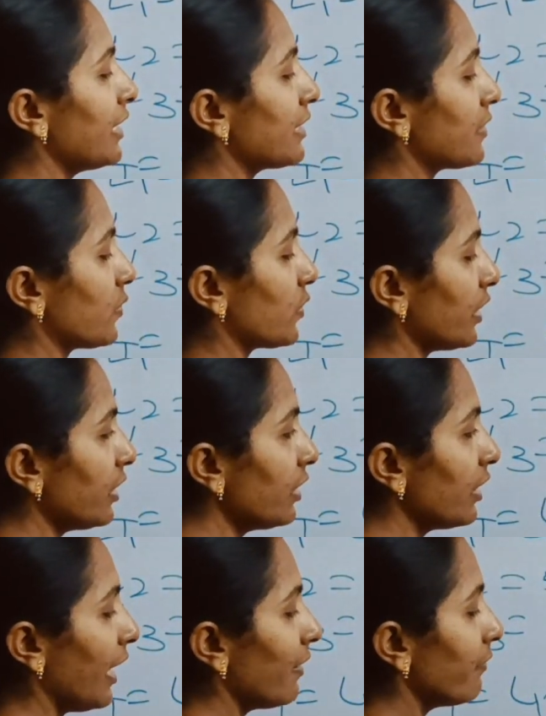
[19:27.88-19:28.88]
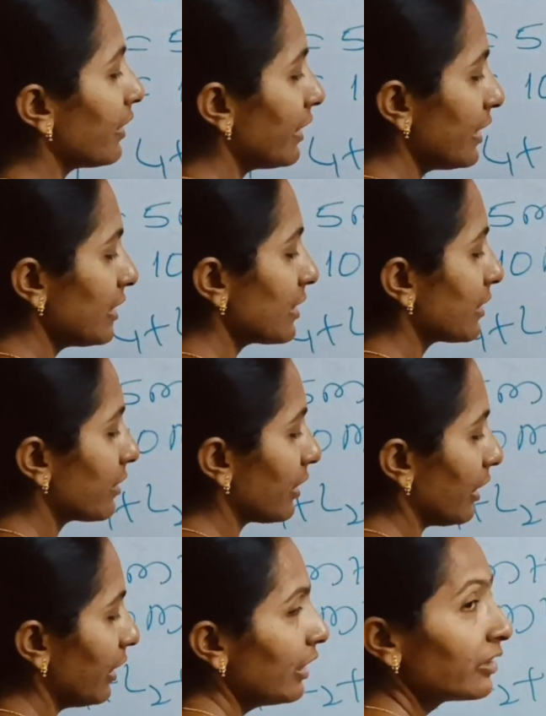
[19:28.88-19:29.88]
is 10, L1 is
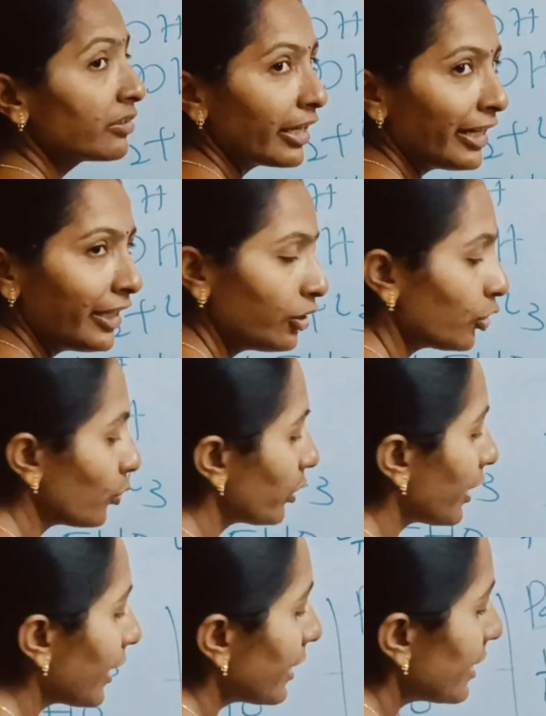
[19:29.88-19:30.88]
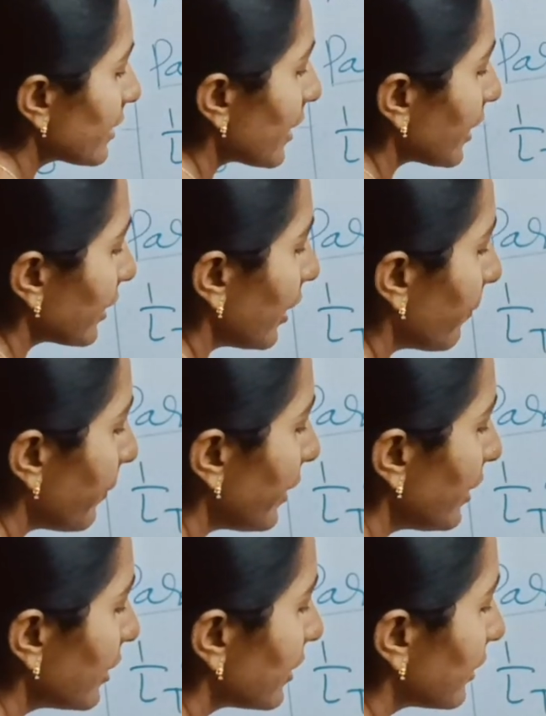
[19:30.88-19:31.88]
3. 3 into 10 is nothing
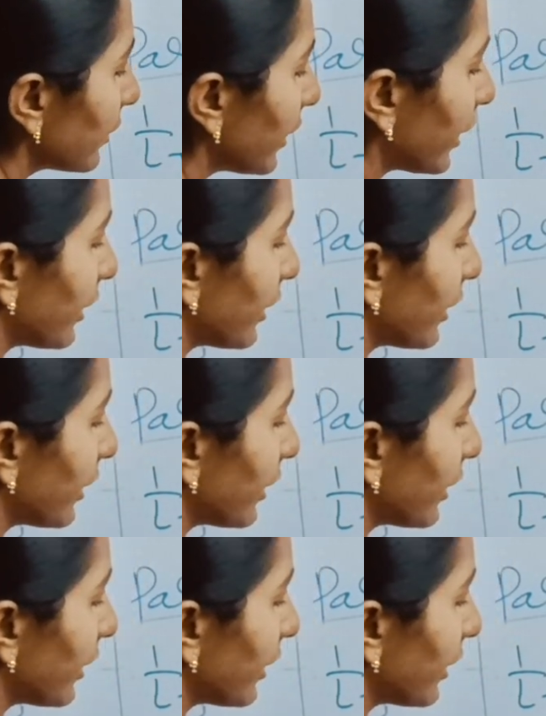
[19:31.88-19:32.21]
but